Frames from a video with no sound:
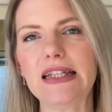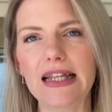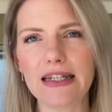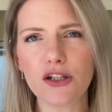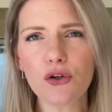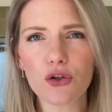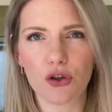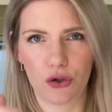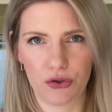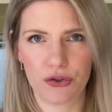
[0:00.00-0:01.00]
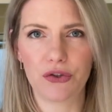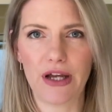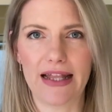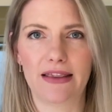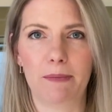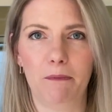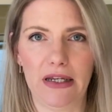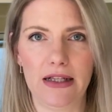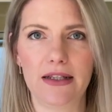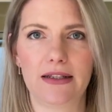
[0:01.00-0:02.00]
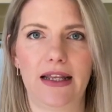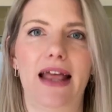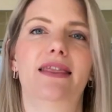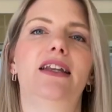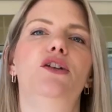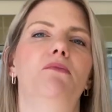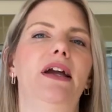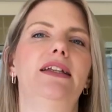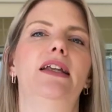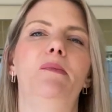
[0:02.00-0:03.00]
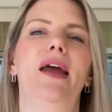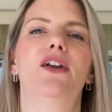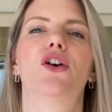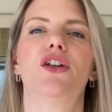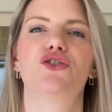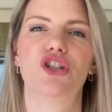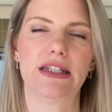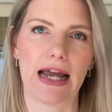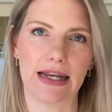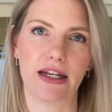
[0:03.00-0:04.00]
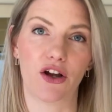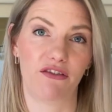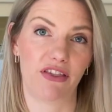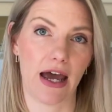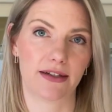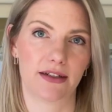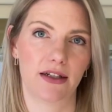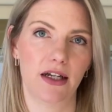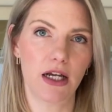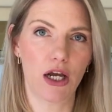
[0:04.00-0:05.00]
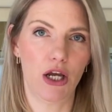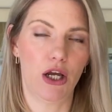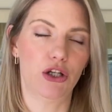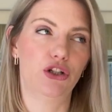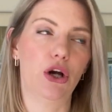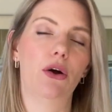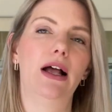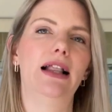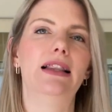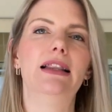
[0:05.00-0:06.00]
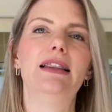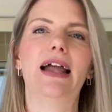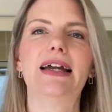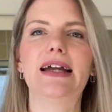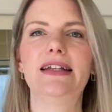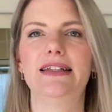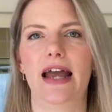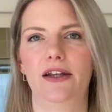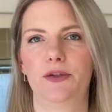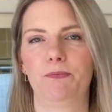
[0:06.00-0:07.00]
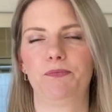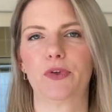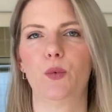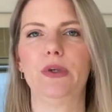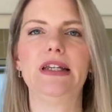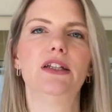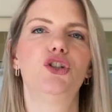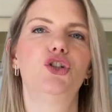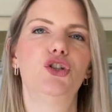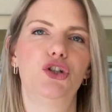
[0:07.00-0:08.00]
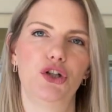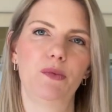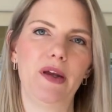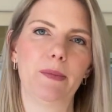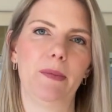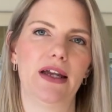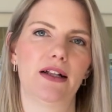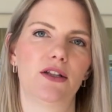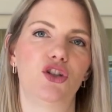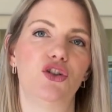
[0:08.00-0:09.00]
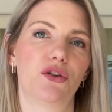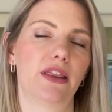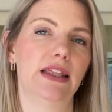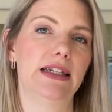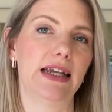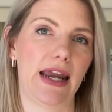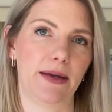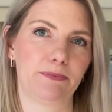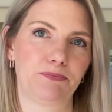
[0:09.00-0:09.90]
Let's look closer at the meals and then you might get a better understanding of that. So, like I said, we need 2 big meals during the day.